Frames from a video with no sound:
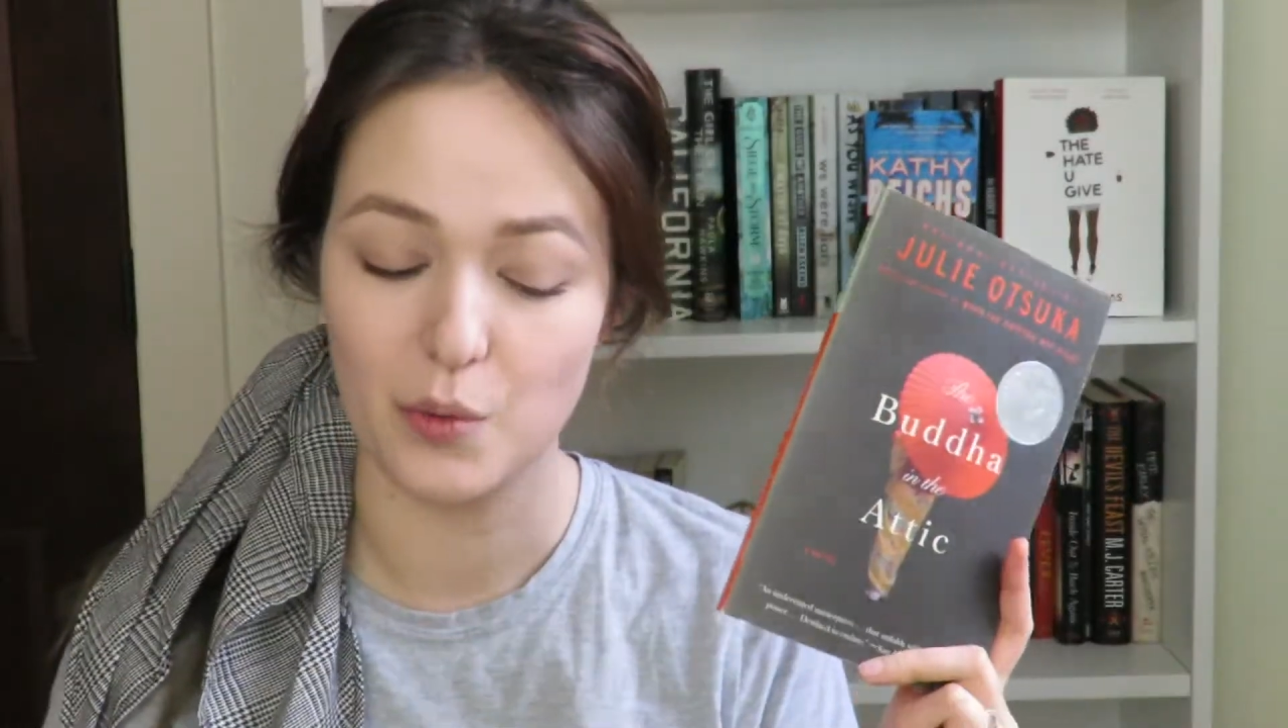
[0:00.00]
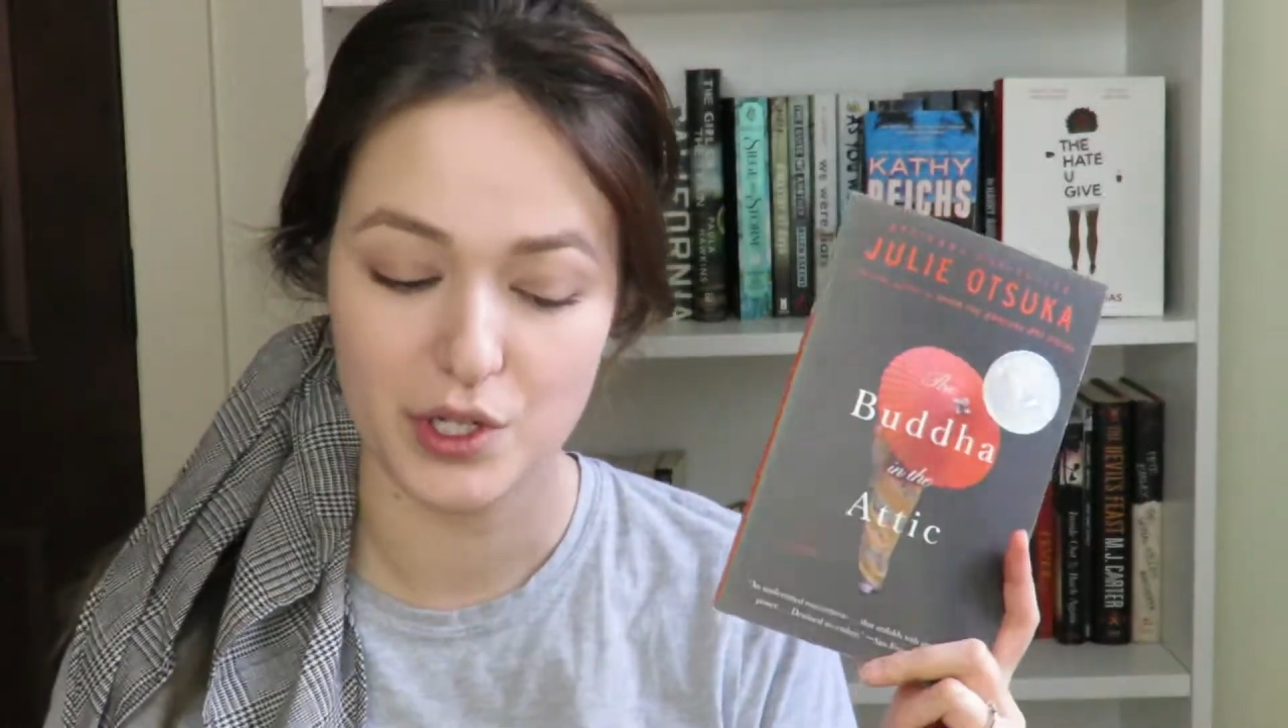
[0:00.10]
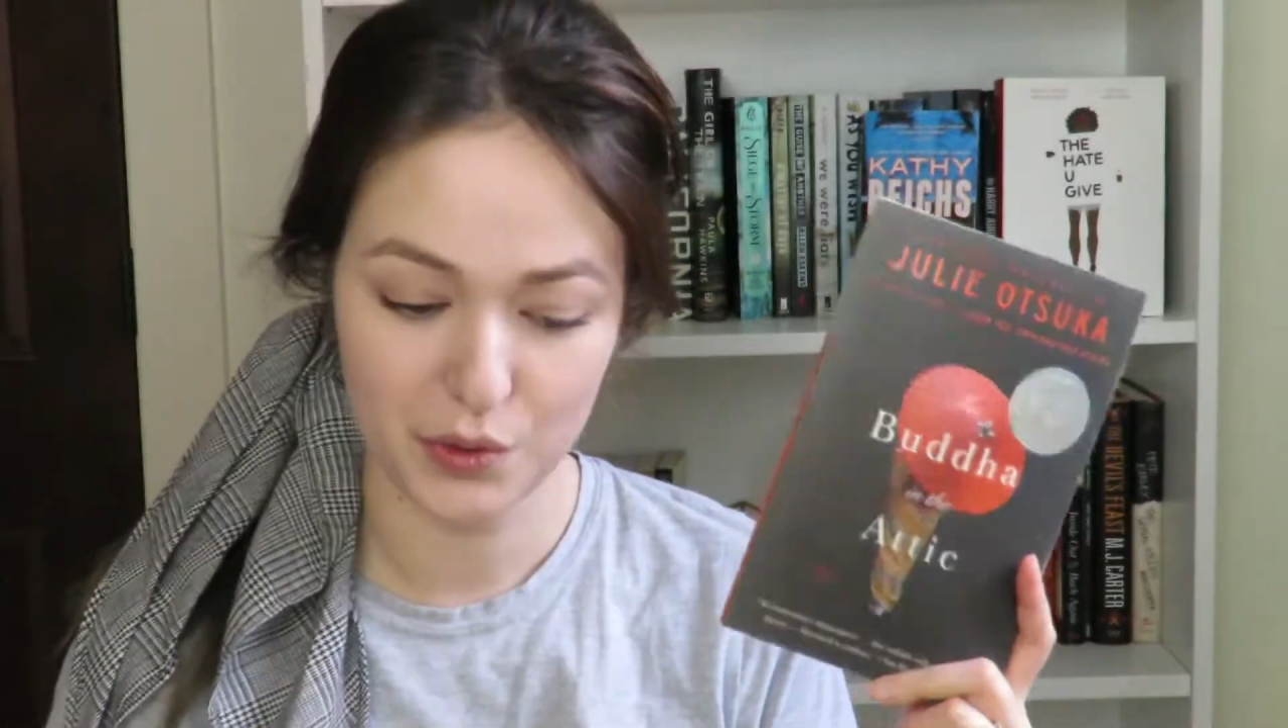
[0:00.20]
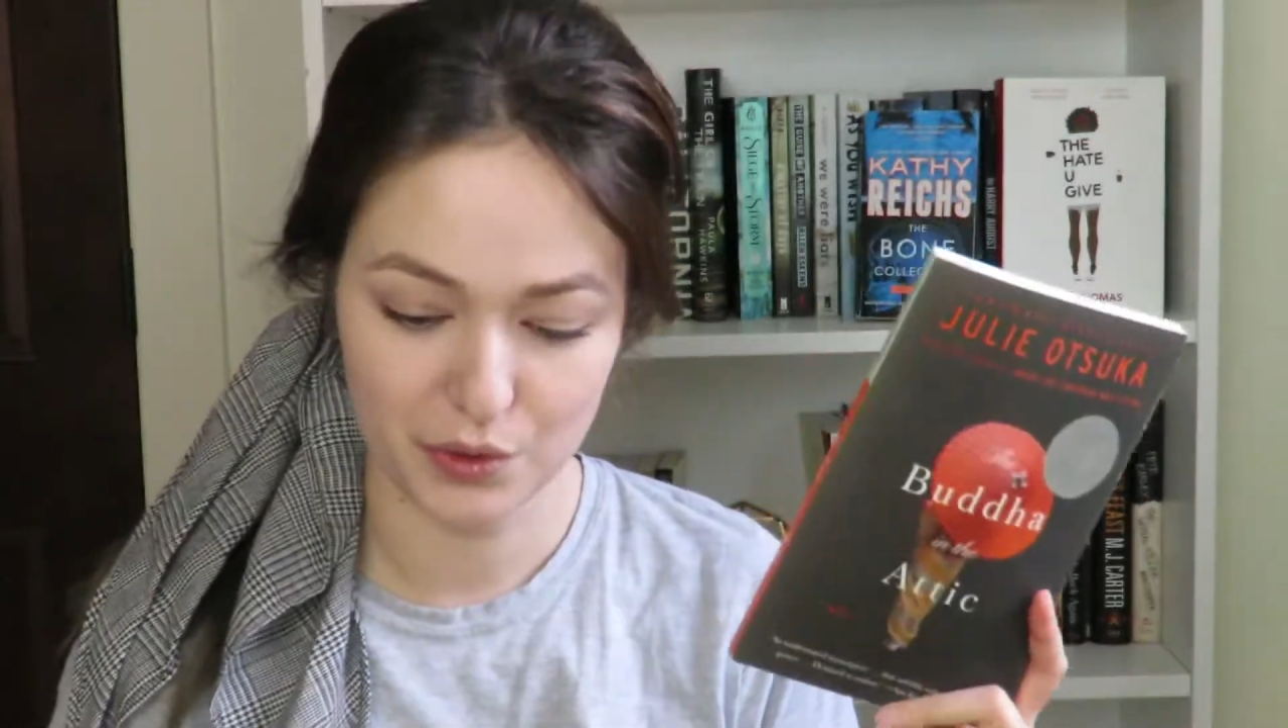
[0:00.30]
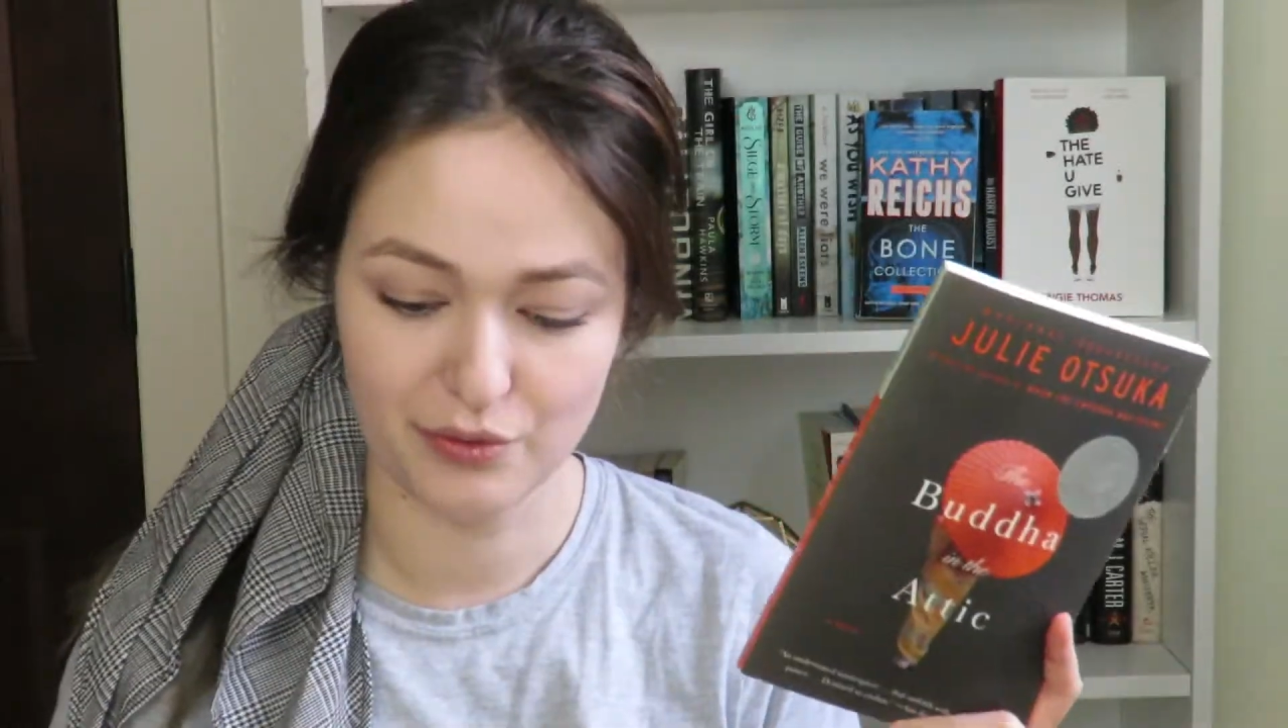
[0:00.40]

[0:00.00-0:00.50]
which was